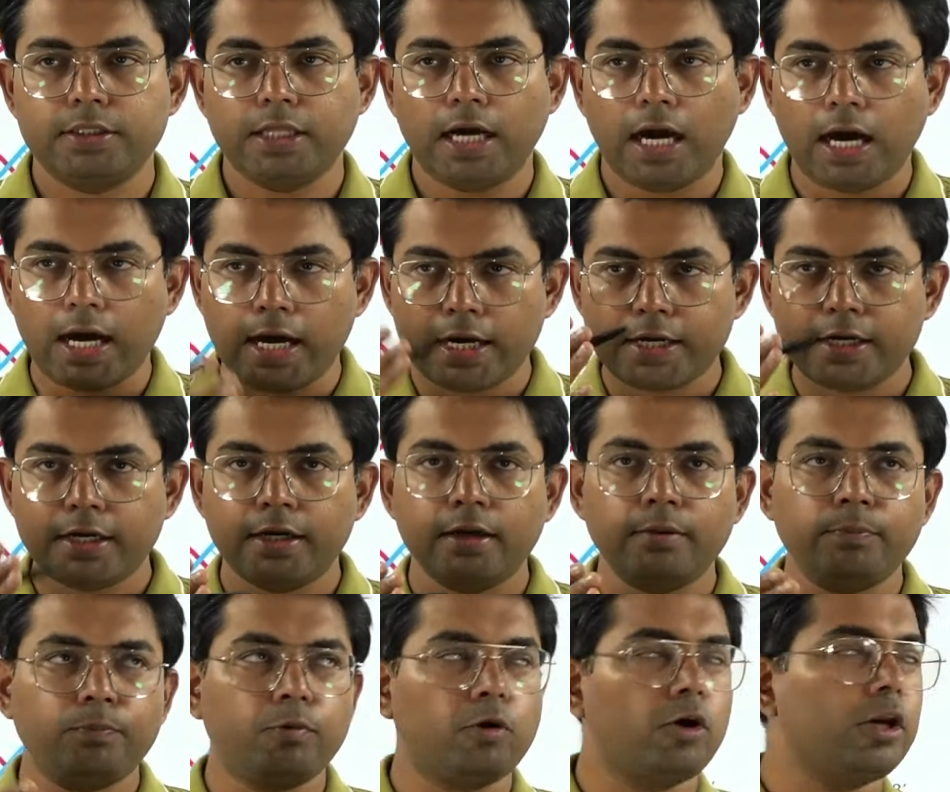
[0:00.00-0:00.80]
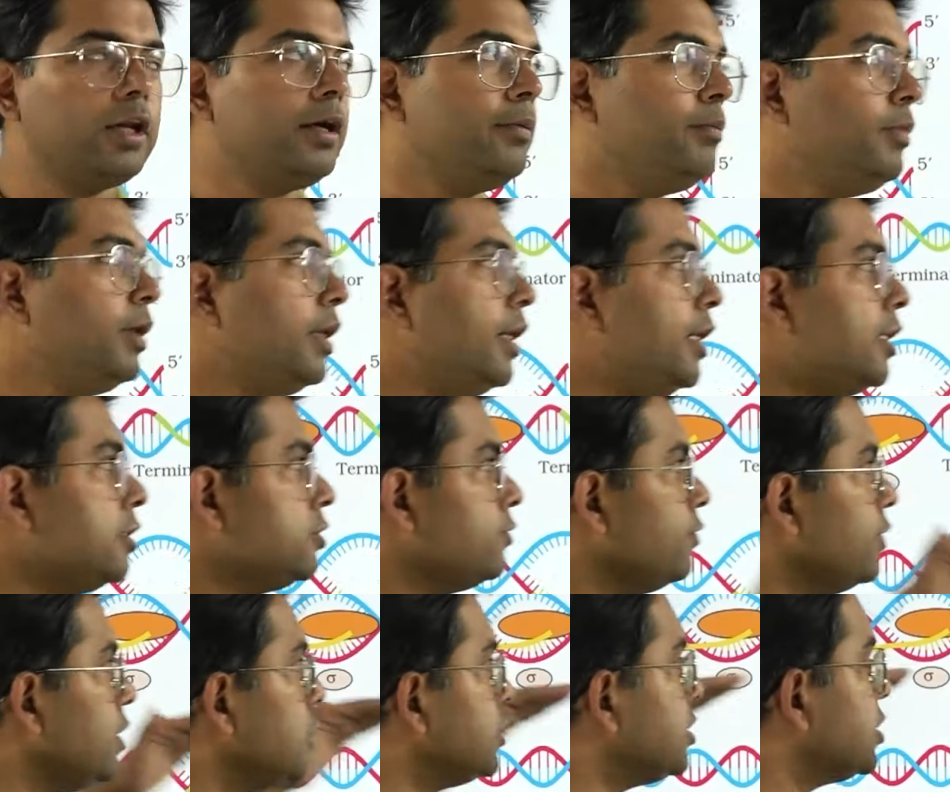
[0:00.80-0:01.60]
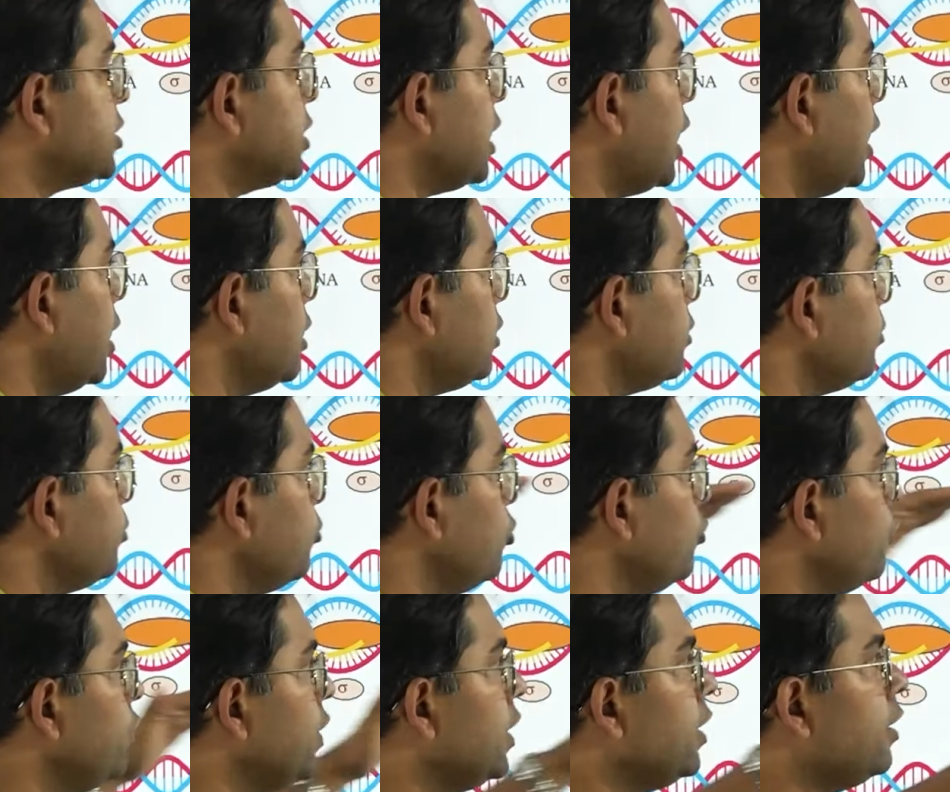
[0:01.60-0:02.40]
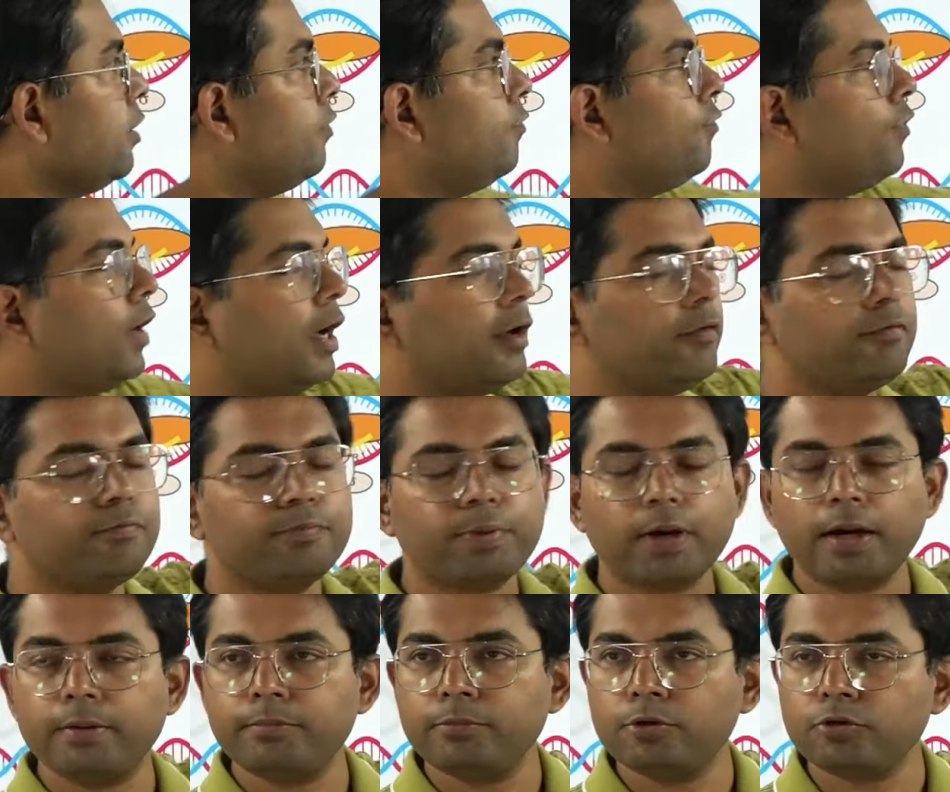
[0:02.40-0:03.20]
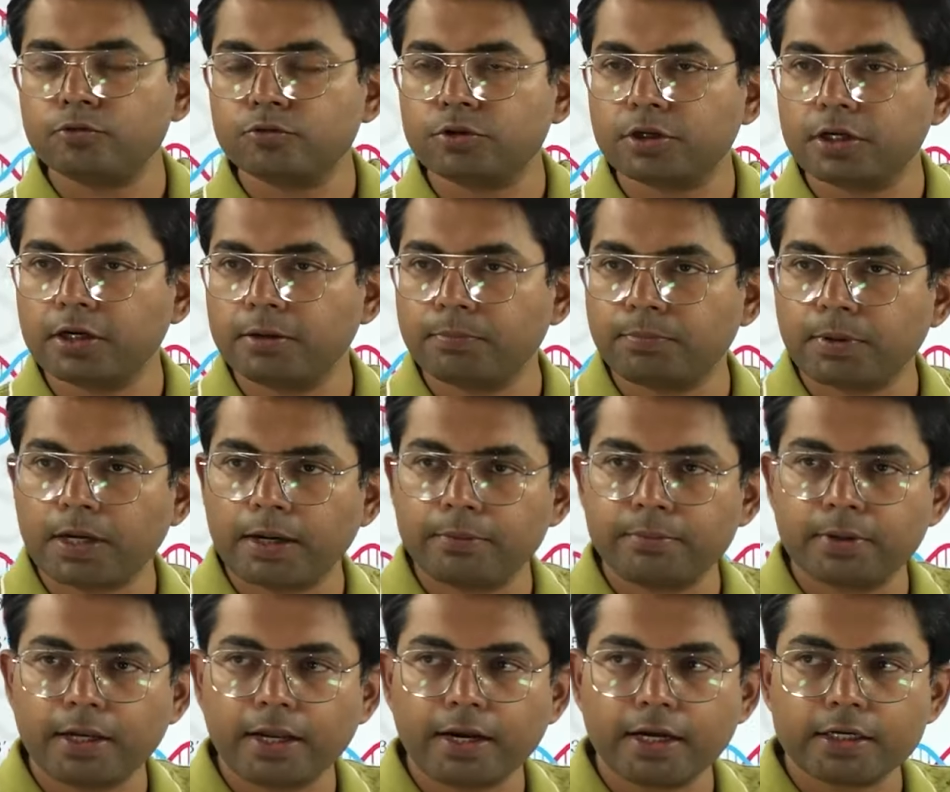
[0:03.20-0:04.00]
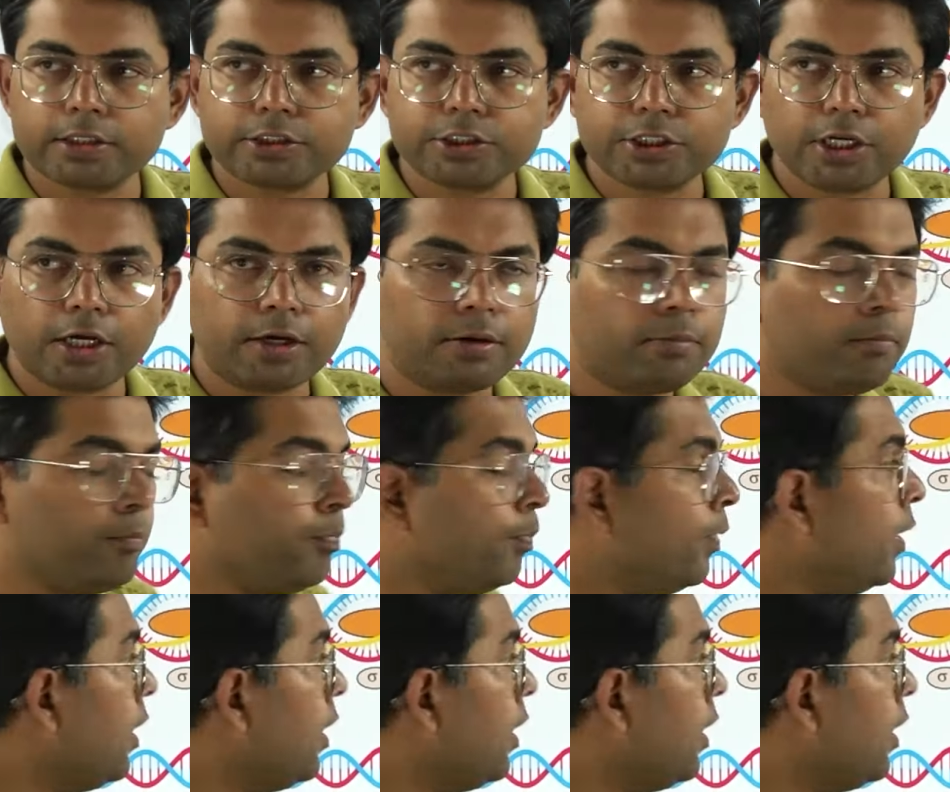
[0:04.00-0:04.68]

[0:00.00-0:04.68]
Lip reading: The RNA polymerase will start moving in 5' to 3' direction,